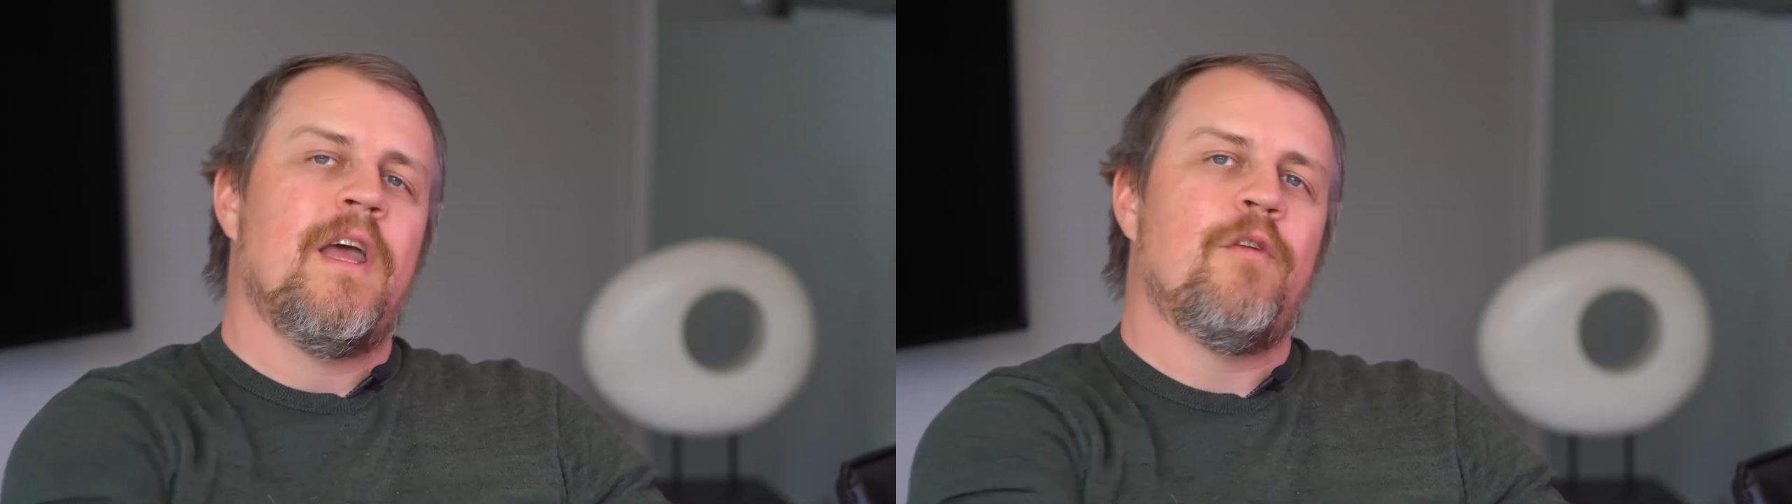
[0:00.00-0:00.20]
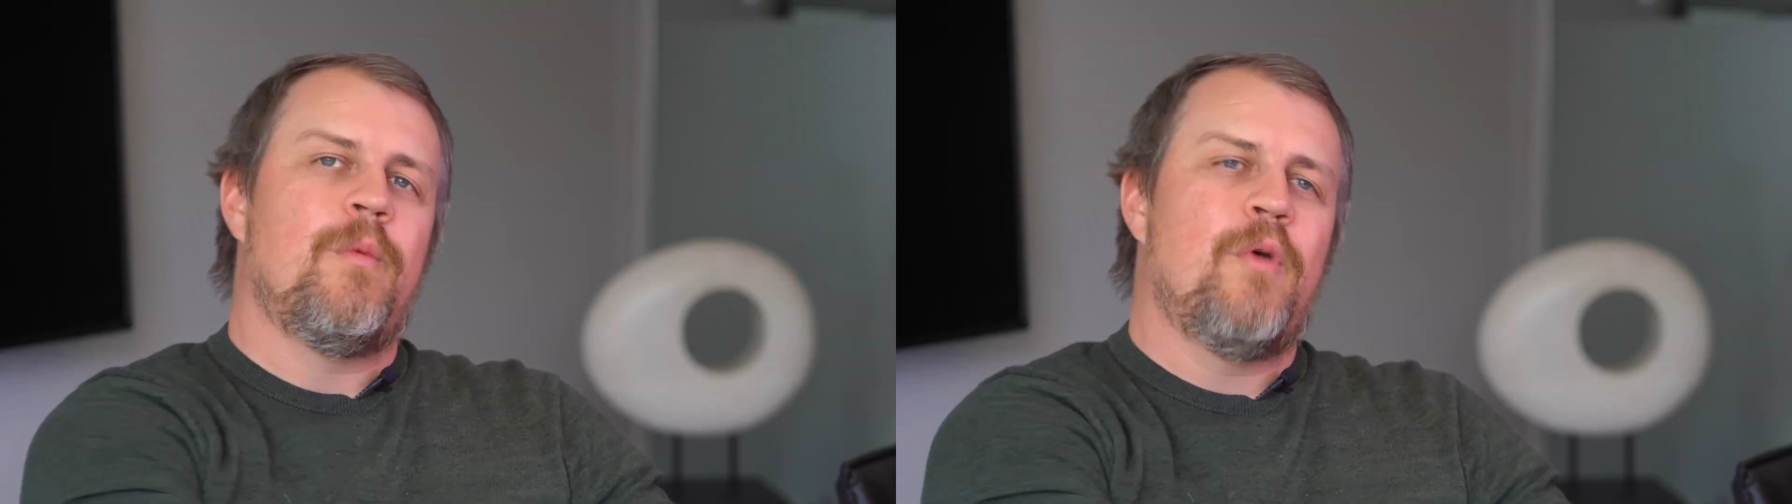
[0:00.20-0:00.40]

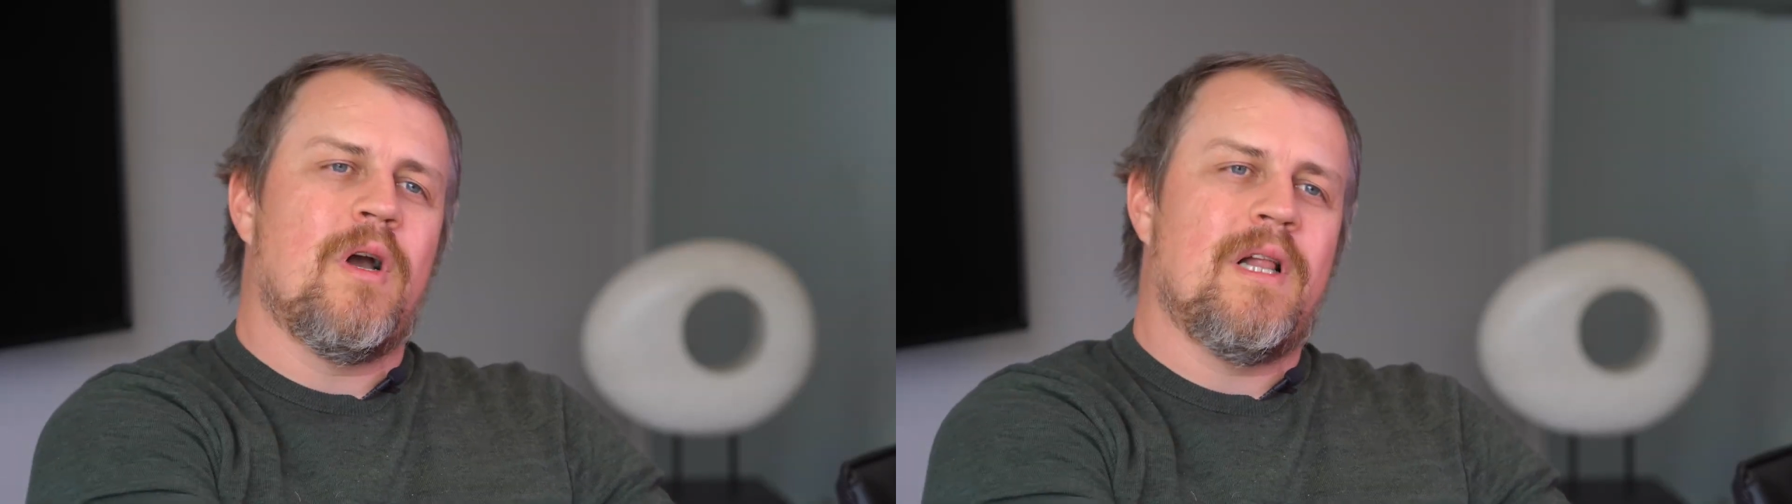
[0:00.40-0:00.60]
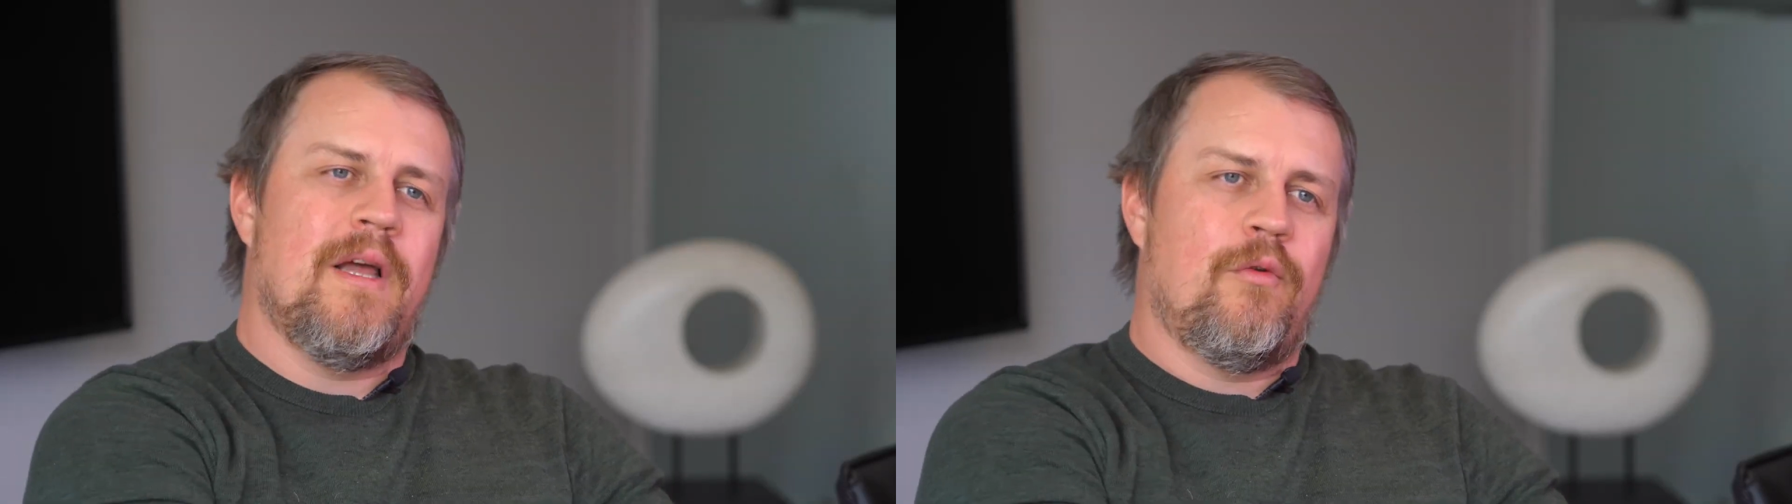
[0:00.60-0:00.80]
if we put a
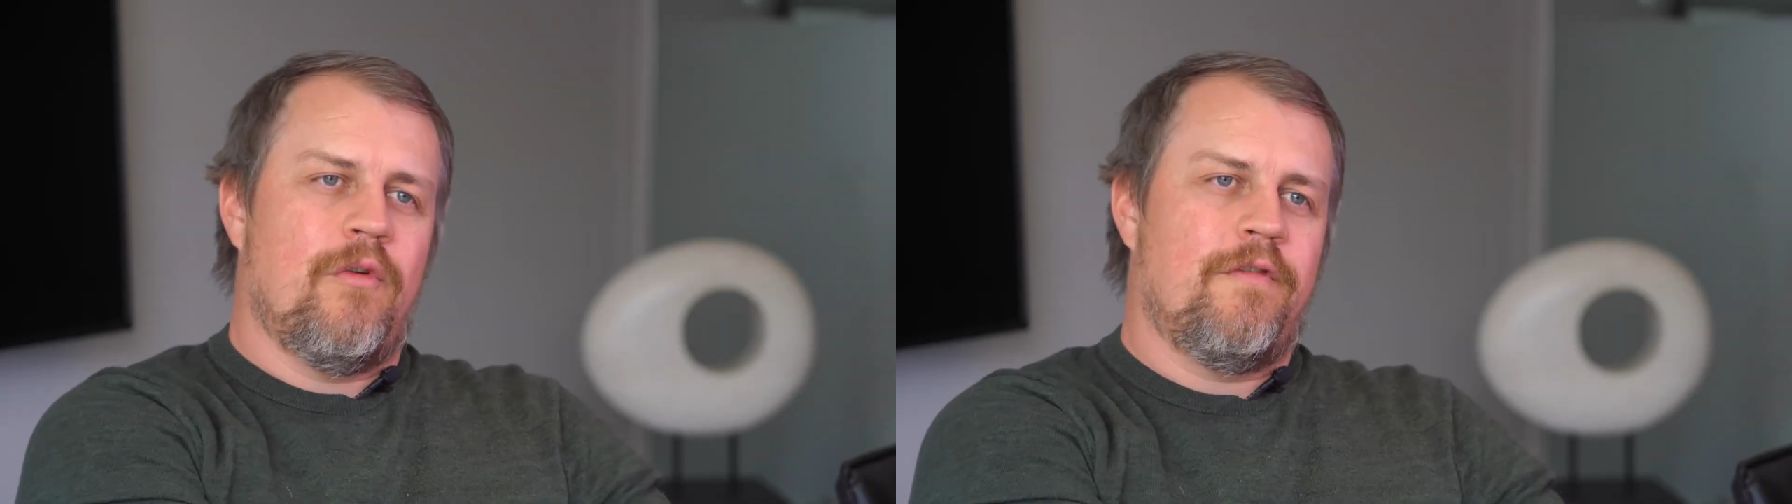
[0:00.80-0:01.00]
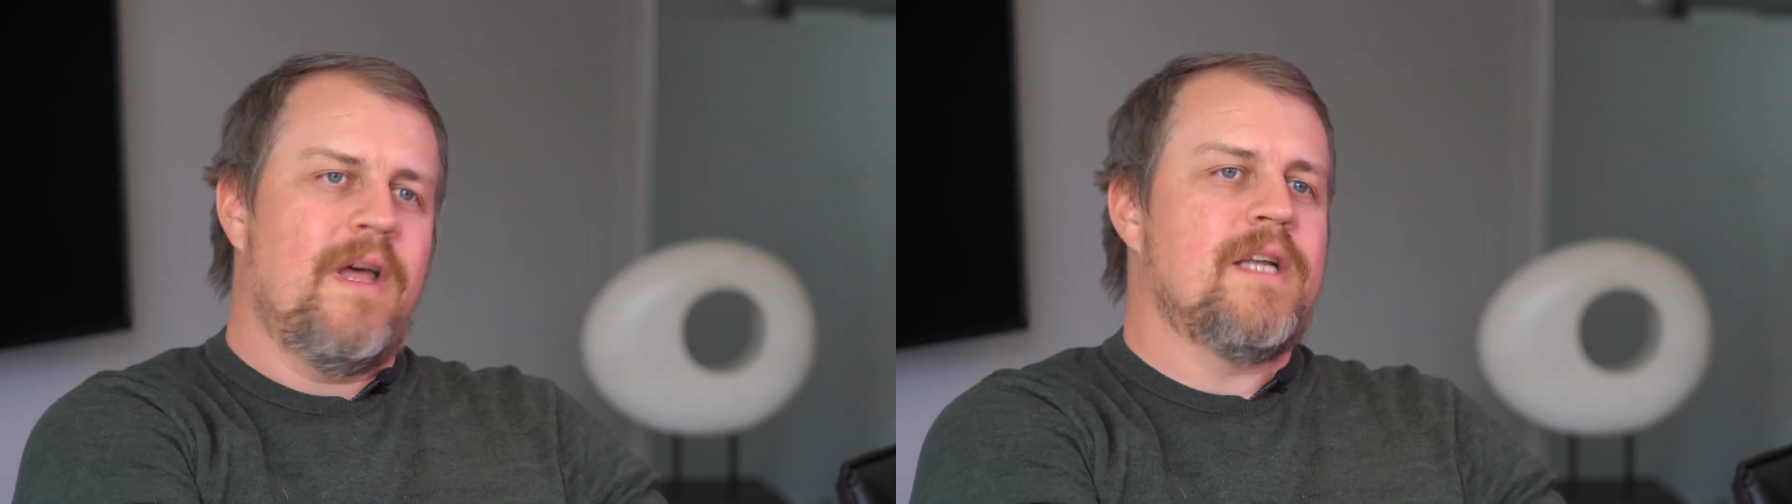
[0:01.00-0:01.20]
cloud
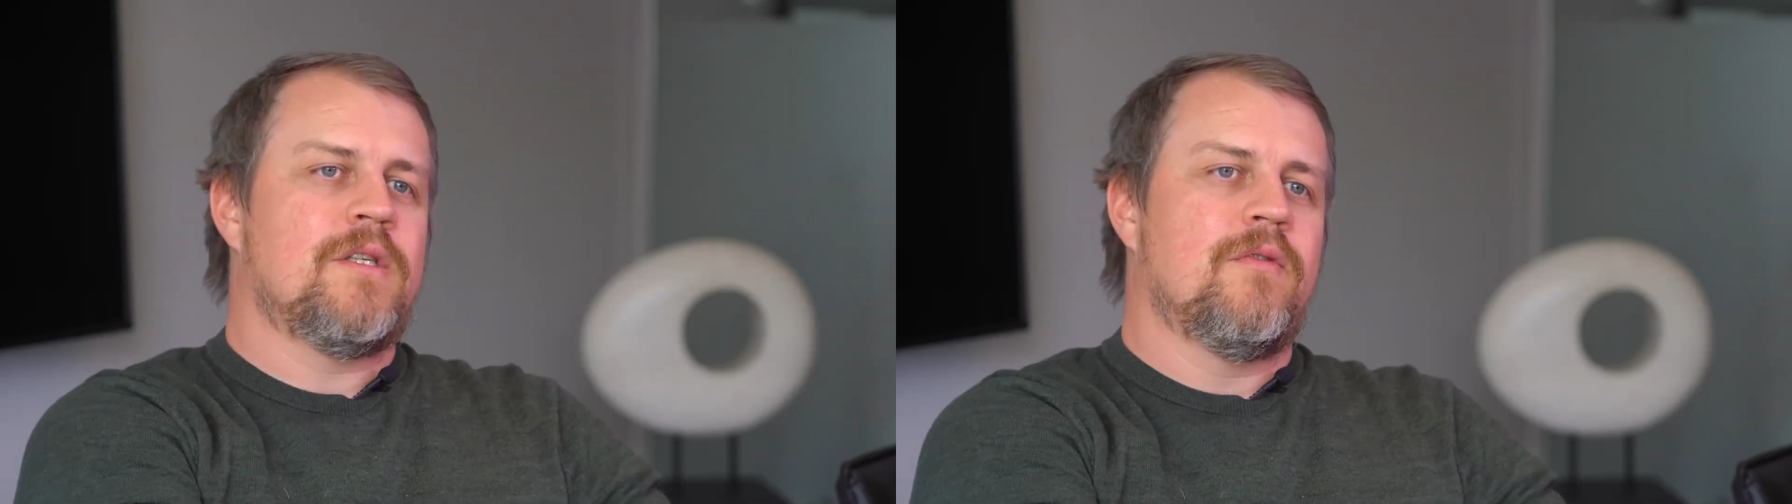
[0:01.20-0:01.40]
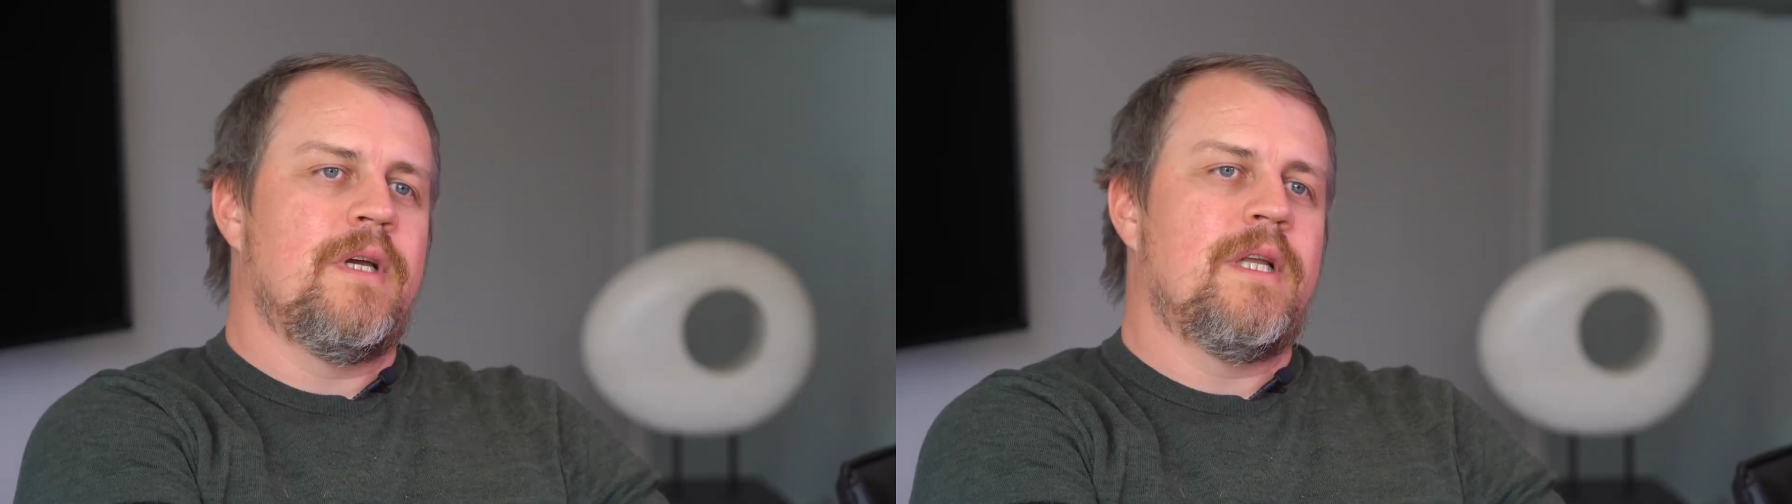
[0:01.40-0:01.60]

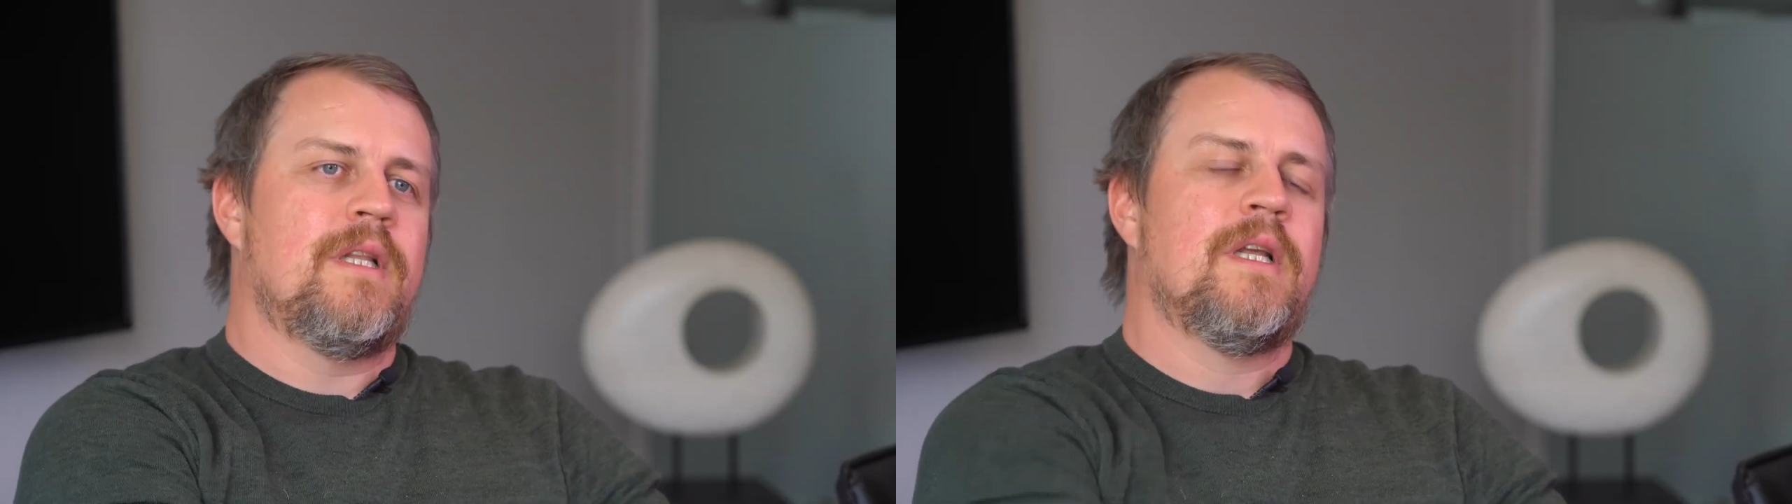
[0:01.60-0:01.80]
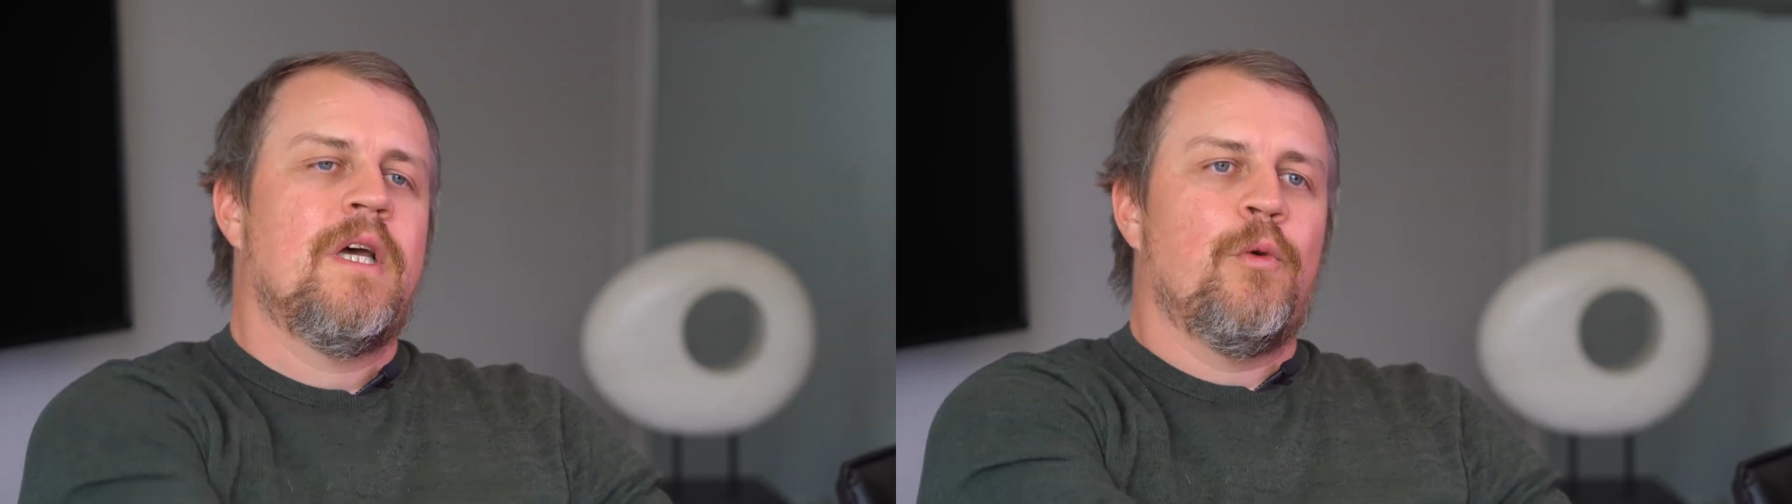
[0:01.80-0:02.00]
reflector in,